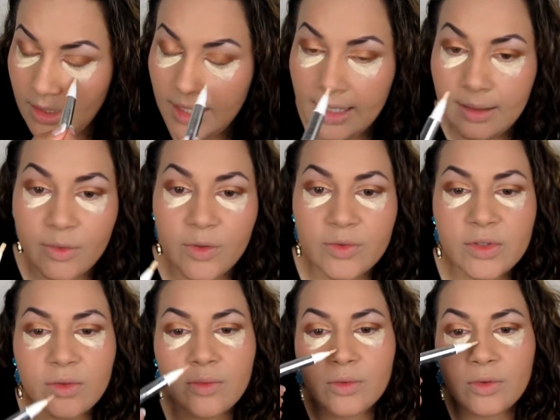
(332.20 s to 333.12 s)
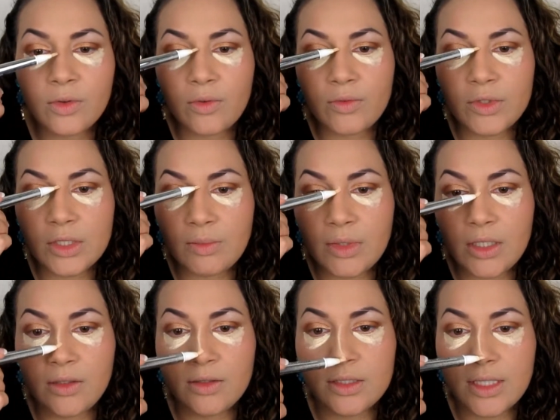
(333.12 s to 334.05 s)
And I'm also going to be
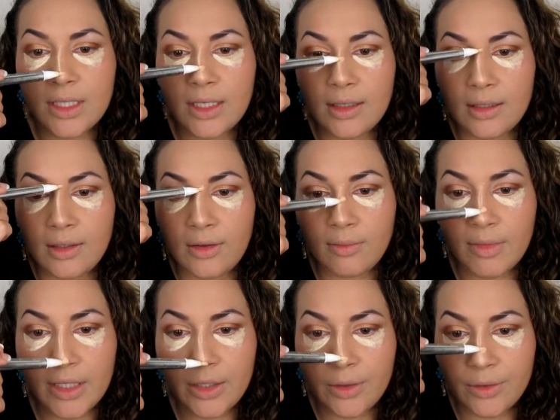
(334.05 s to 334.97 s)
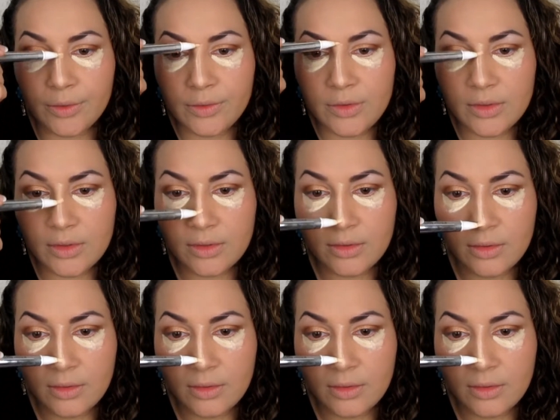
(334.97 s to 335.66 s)
using it along my nose